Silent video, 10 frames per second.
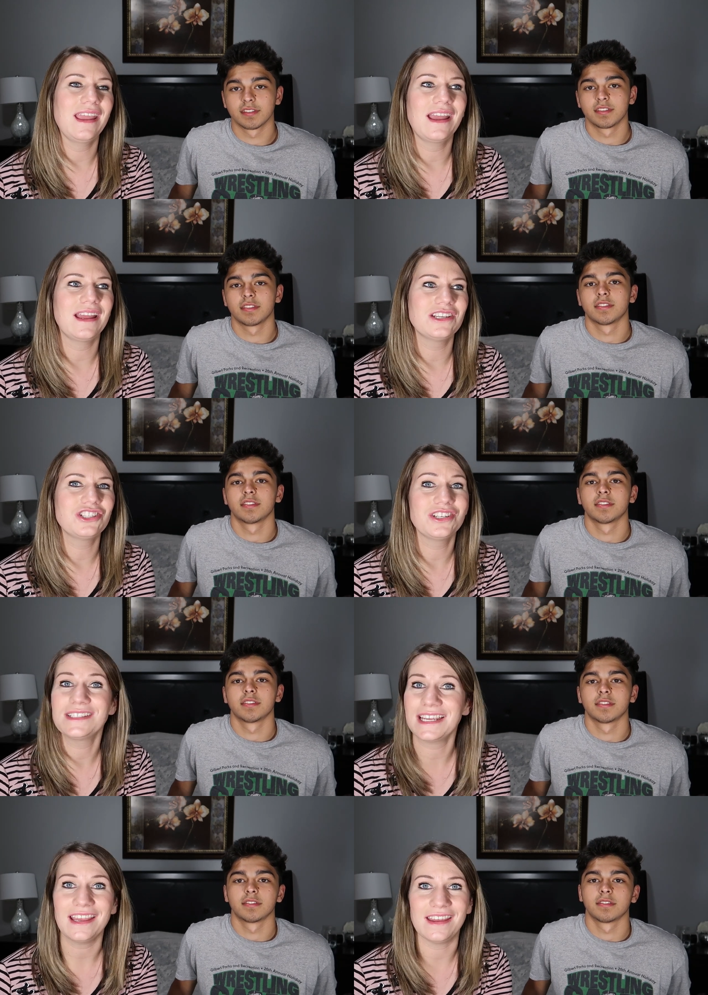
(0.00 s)
Speaker 1: And she
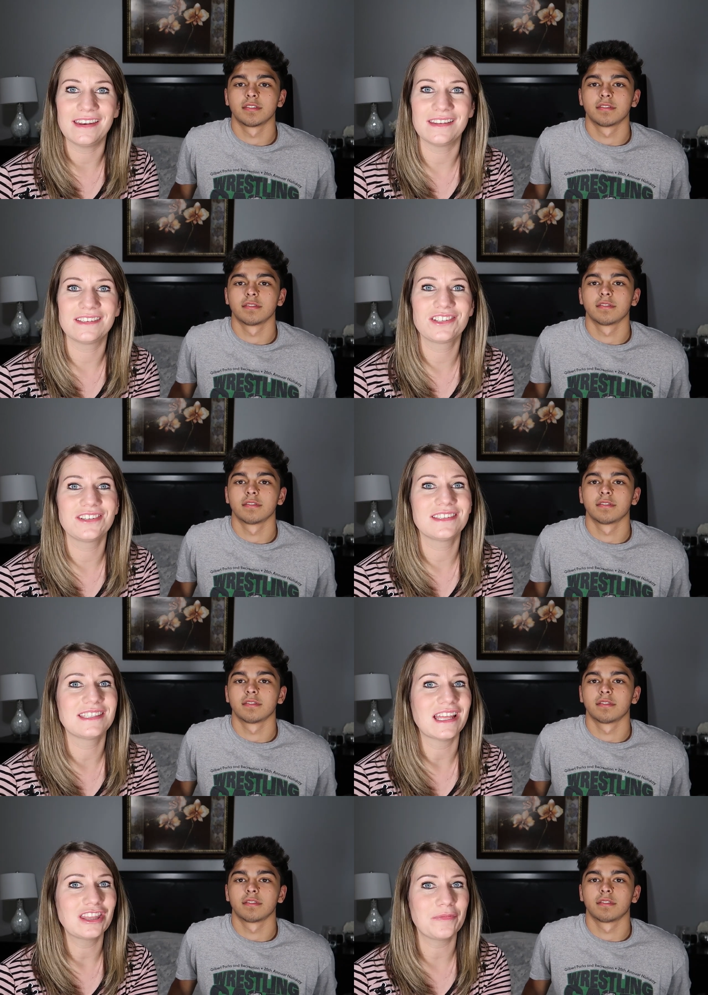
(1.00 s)
did. She
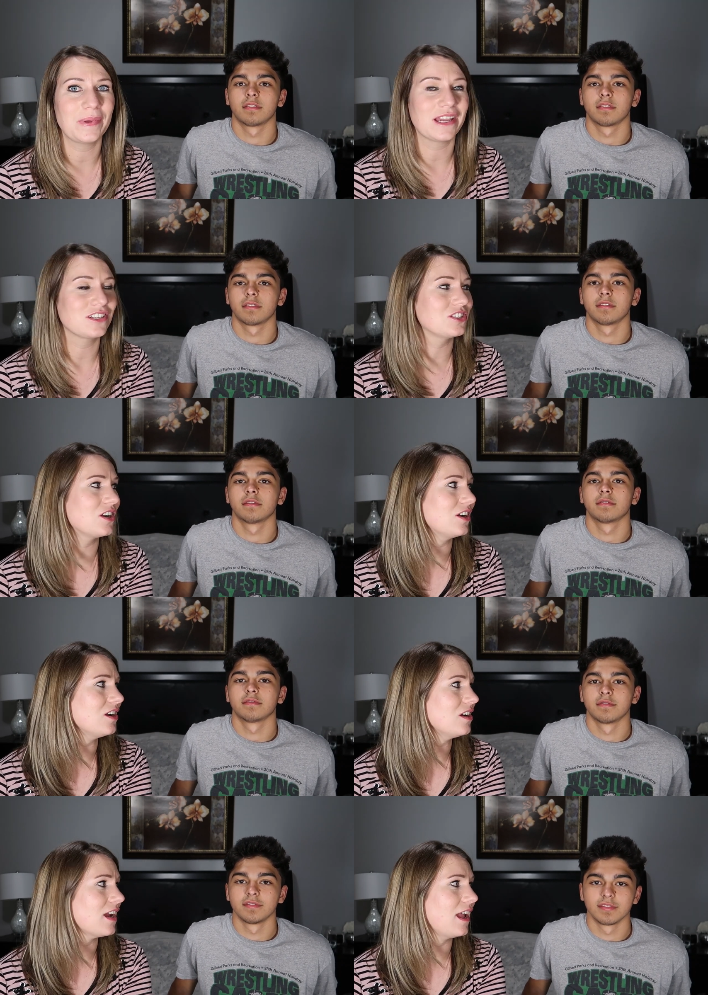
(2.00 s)
sent the
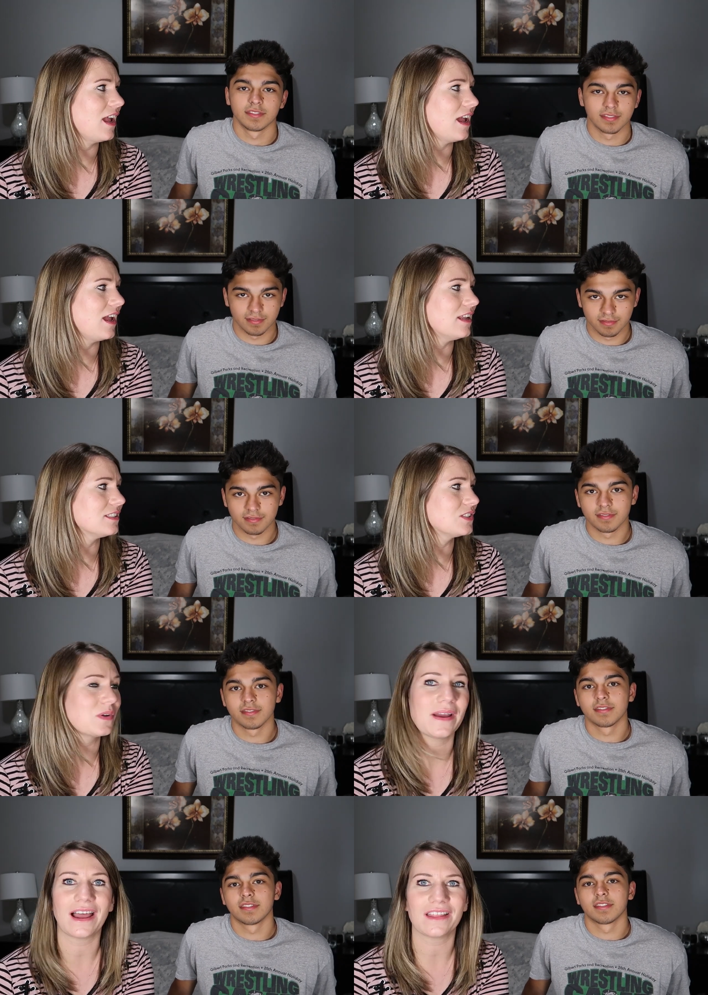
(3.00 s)
picture, and
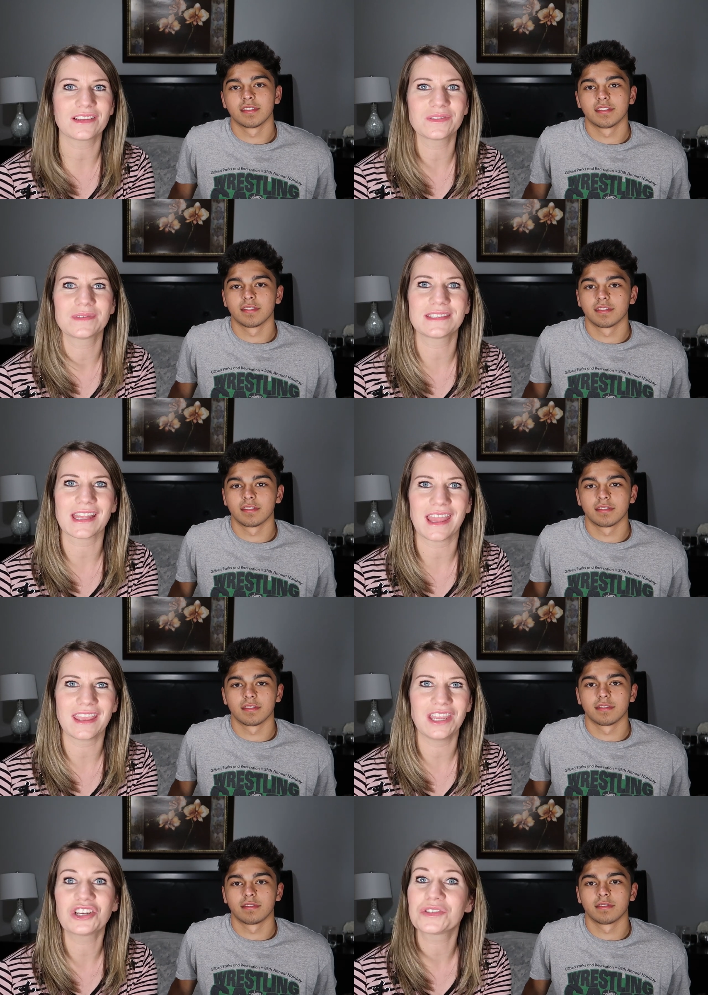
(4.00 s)
so Alex was
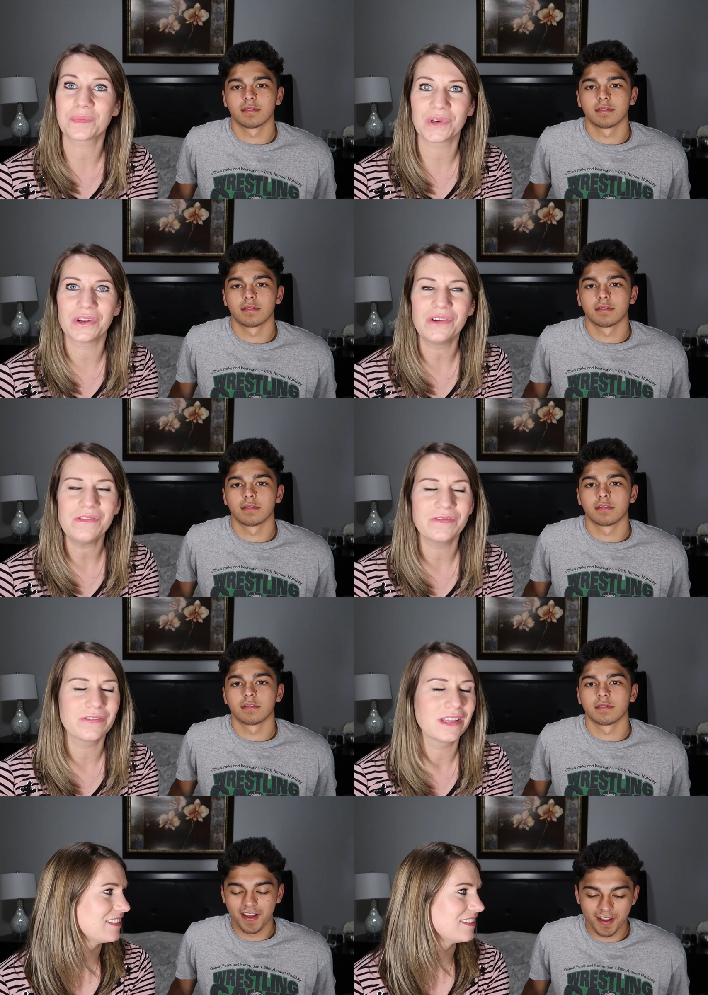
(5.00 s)
like, here's proof.
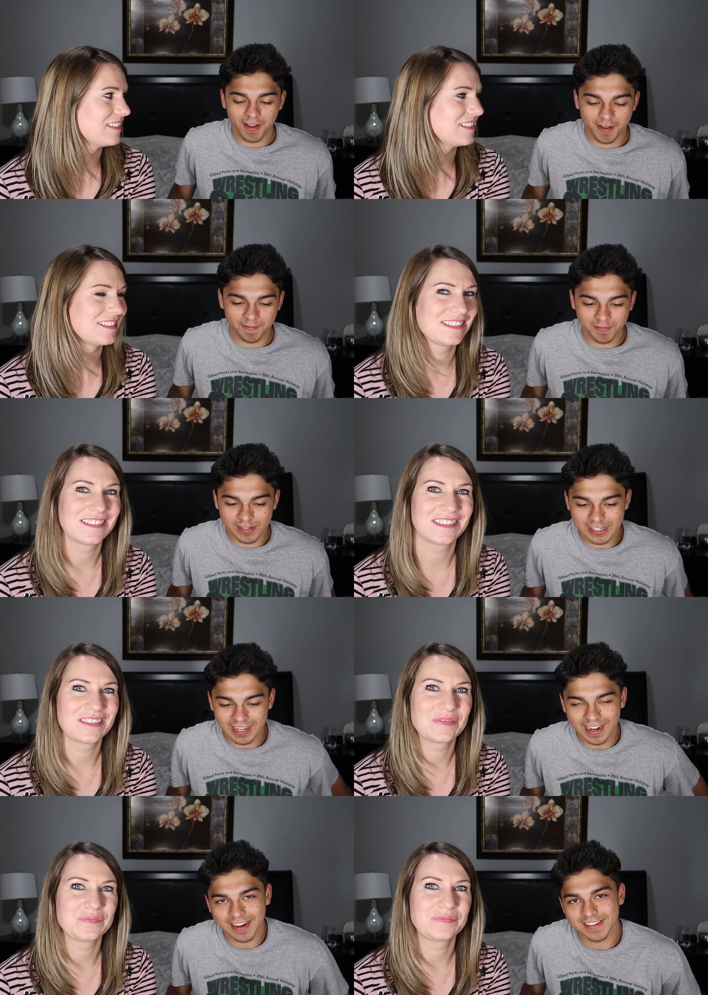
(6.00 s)
Speaker 2: Um, she
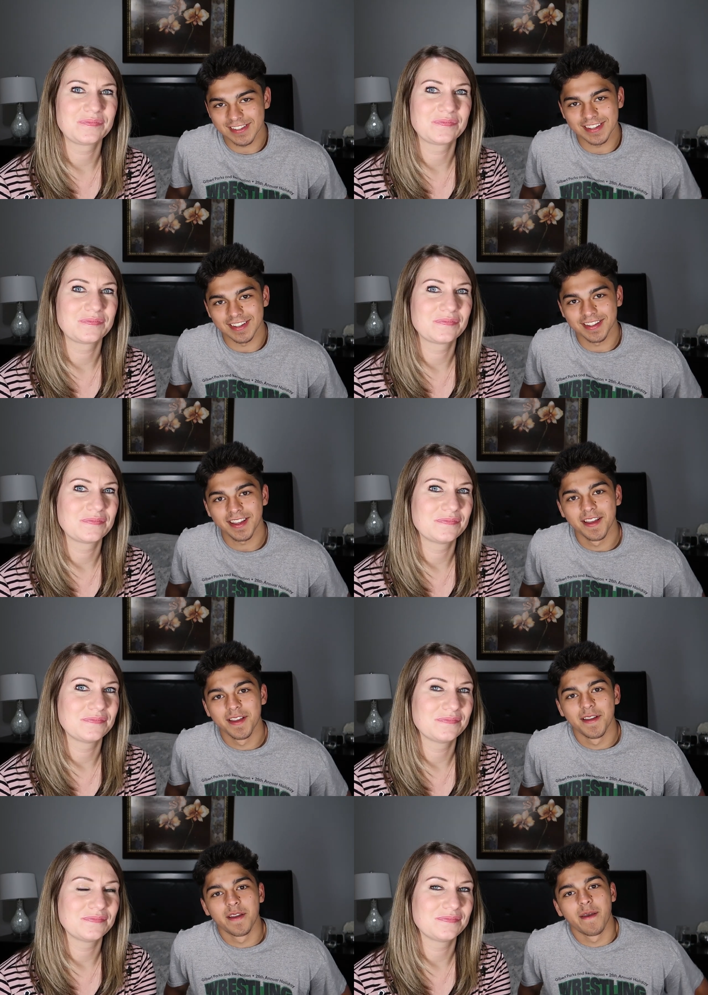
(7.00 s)
had actually
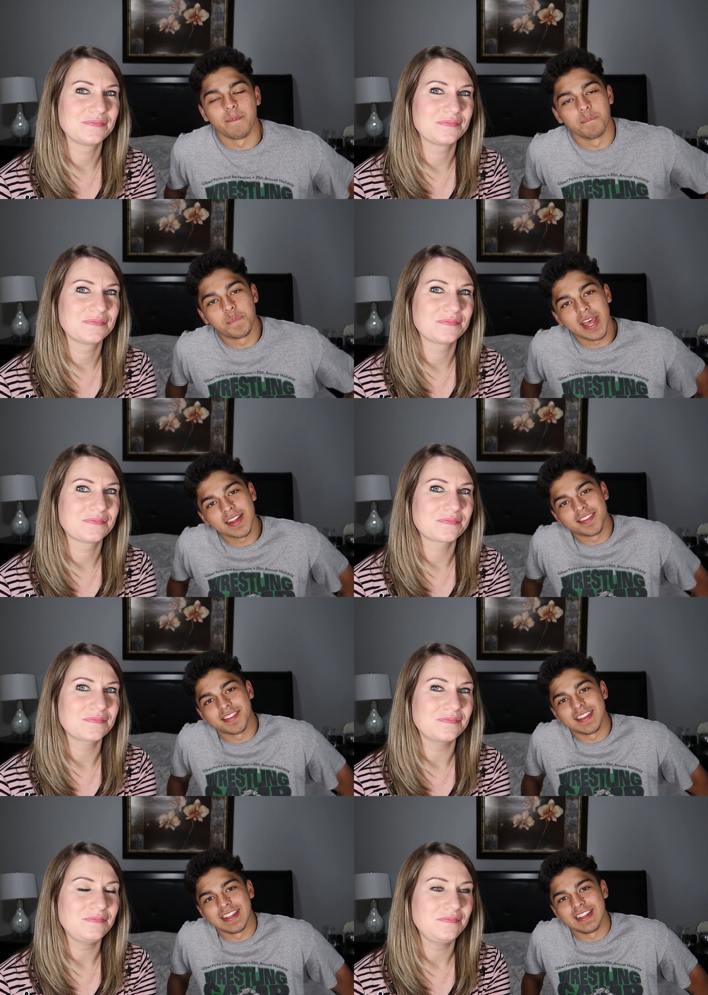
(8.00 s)

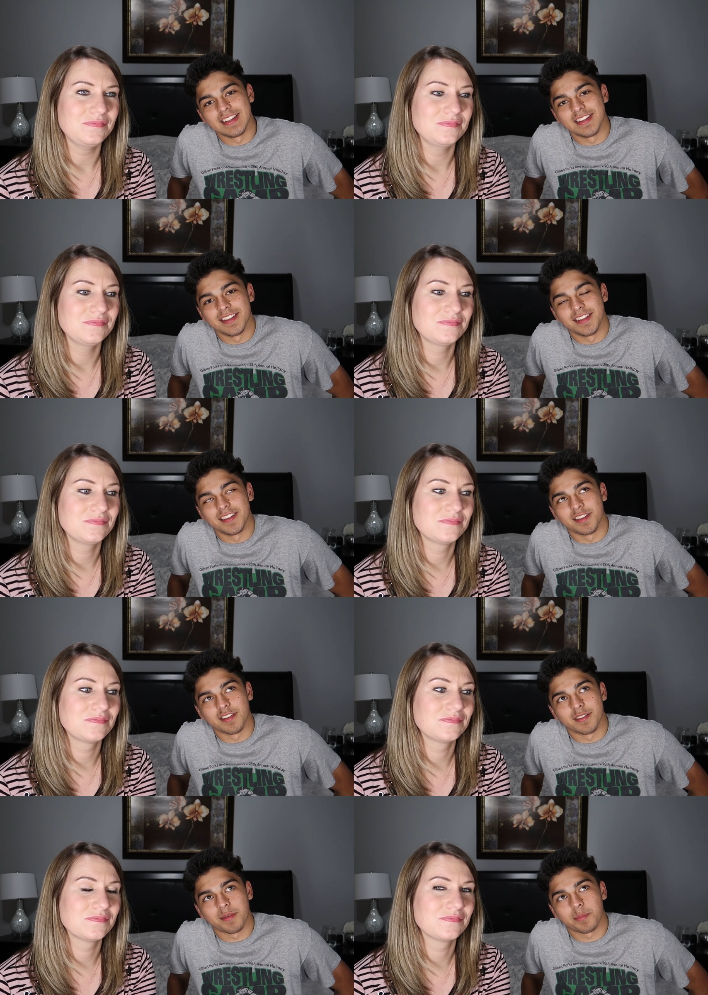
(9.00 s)
begged the
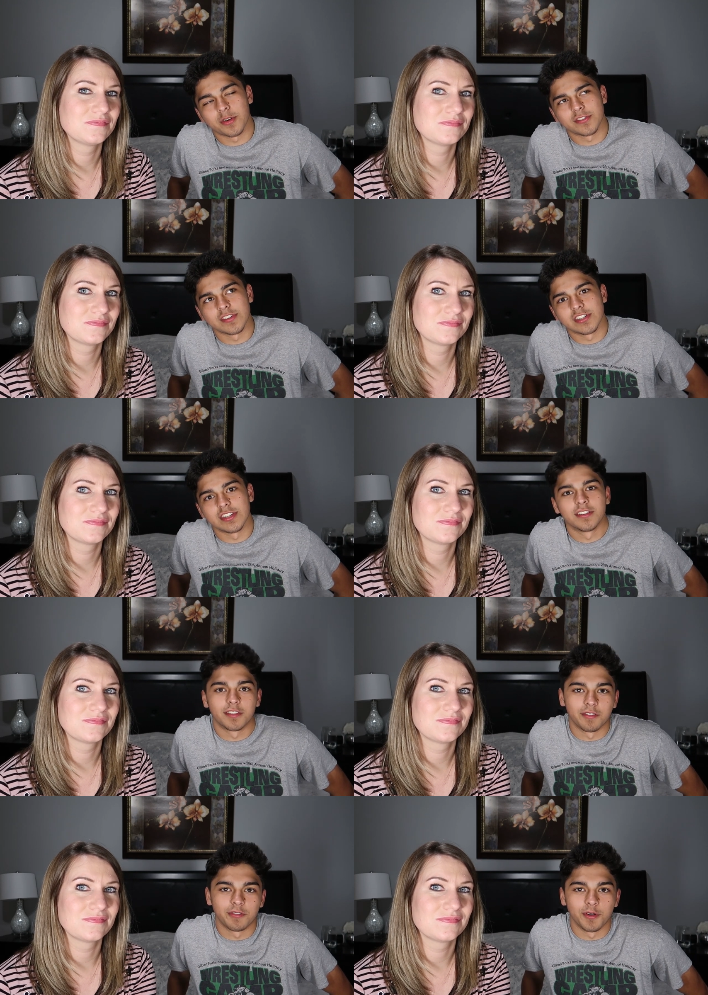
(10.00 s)
person she
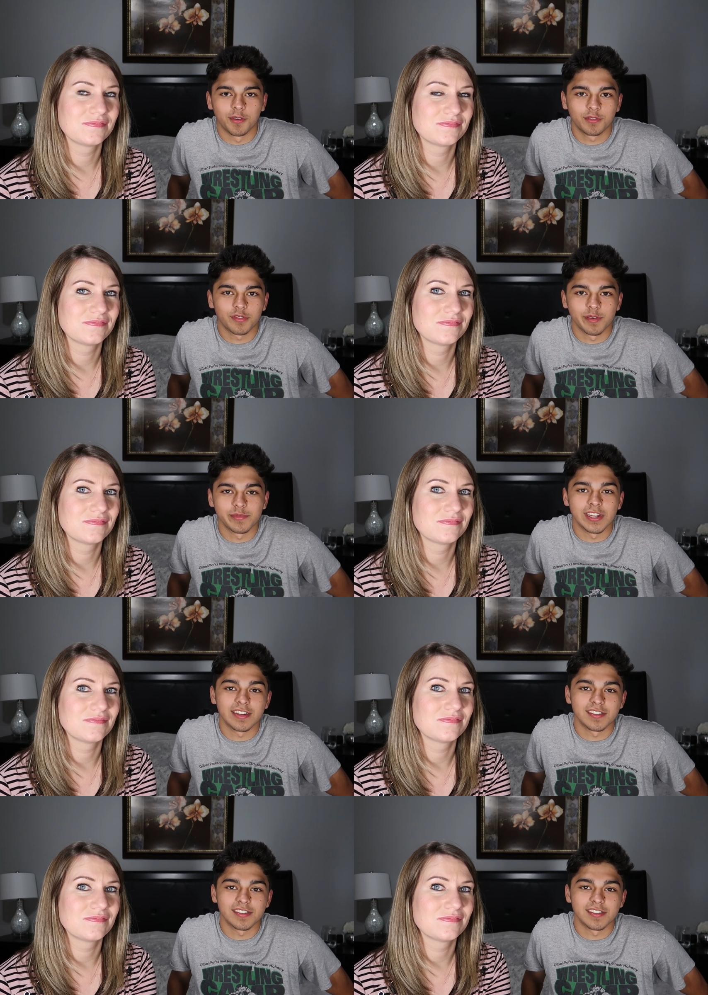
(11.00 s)
took the photos from, she